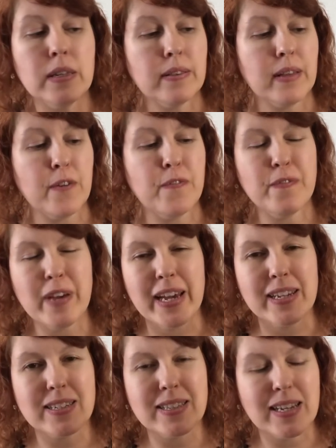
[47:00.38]
they
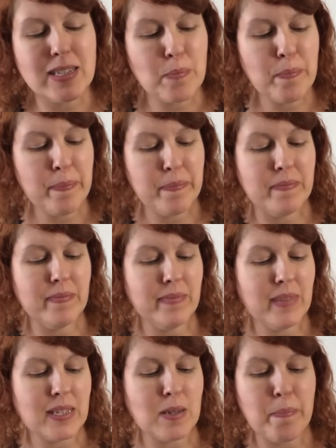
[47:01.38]
fit, there's
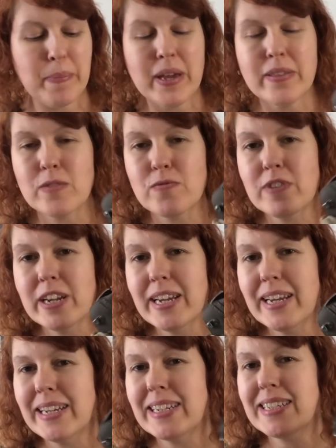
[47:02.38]
a bit that
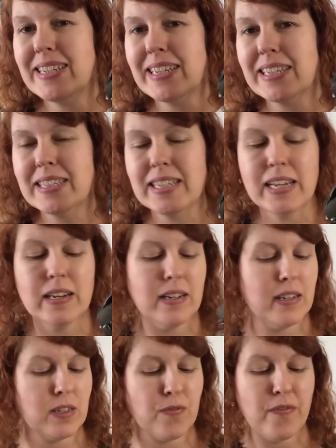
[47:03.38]
really digs in and
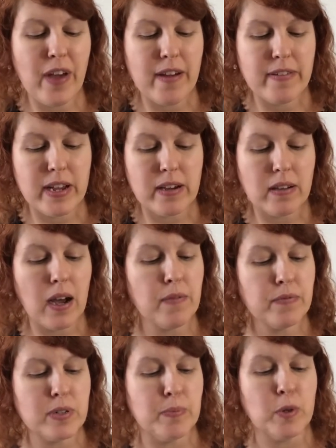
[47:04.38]
it's very
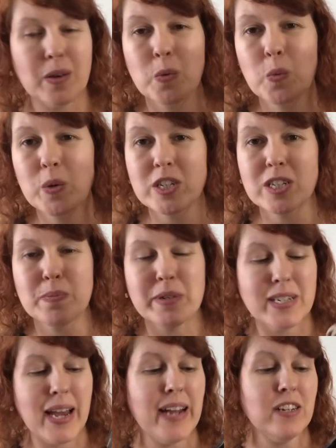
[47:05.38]
uncomfortable, which is
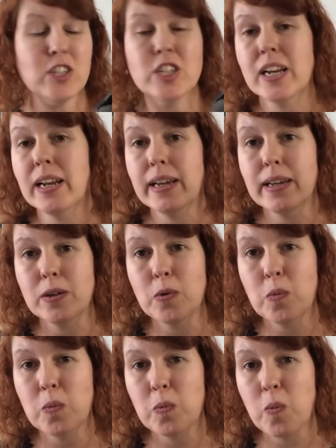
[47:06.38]
potentially
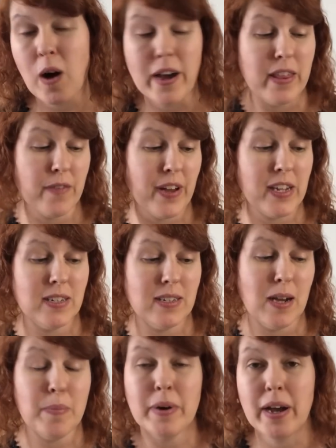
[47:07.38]
why they've ended
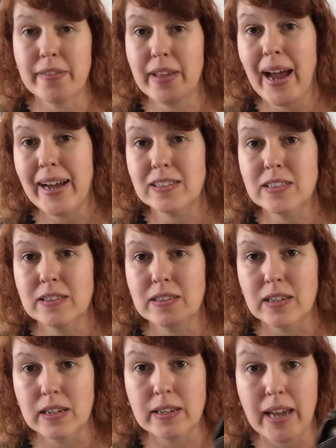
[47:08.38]
up at
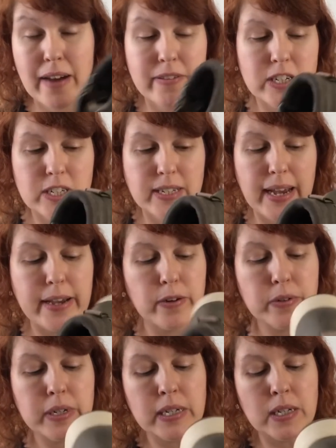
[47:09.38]
the garage
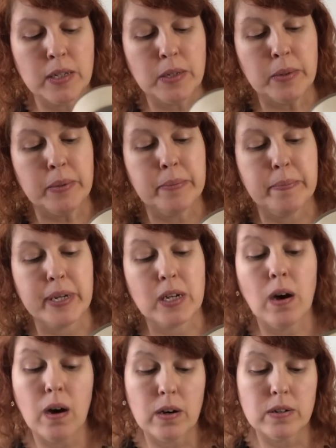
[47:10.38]
sale,
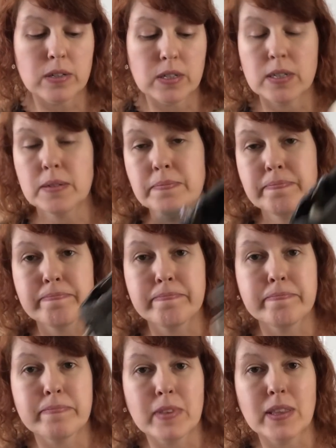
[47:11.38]
because
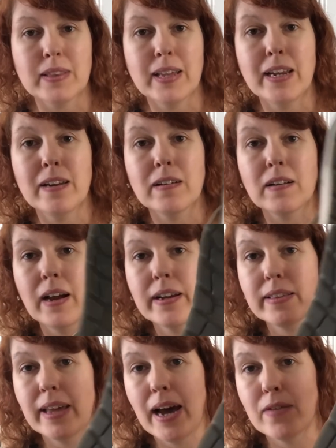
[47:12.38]
they look like
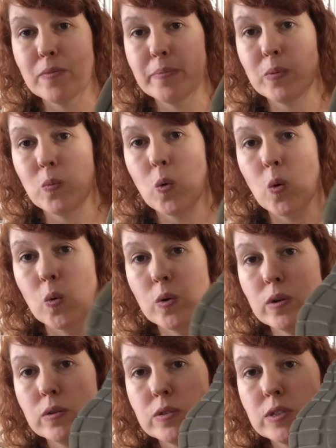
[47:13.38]
they haven't been
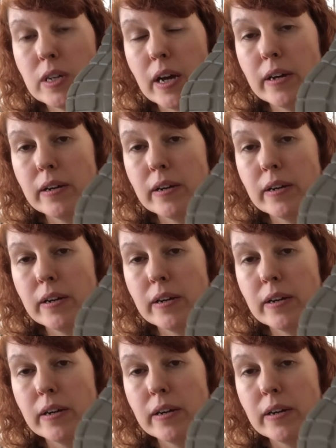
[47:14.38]
worn. So